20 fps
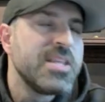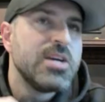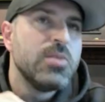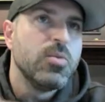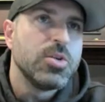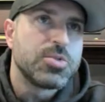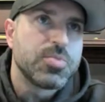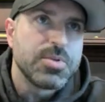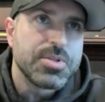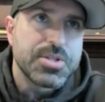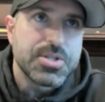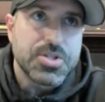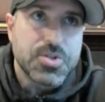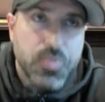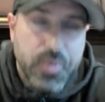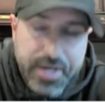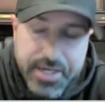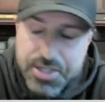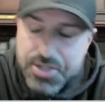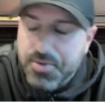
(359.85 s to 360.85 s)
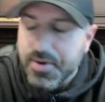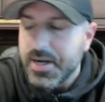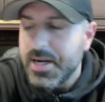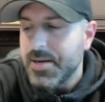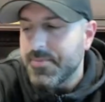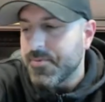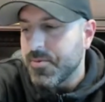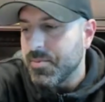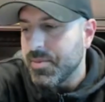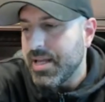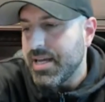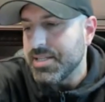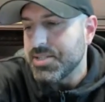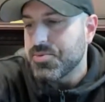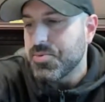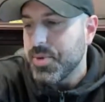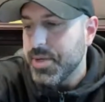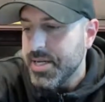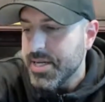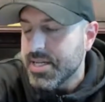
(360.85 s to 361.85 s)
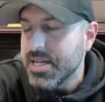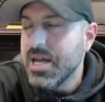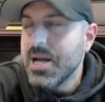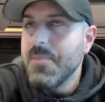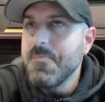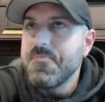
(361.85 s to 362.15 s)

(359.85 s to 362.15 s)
which was a swing trade from last week.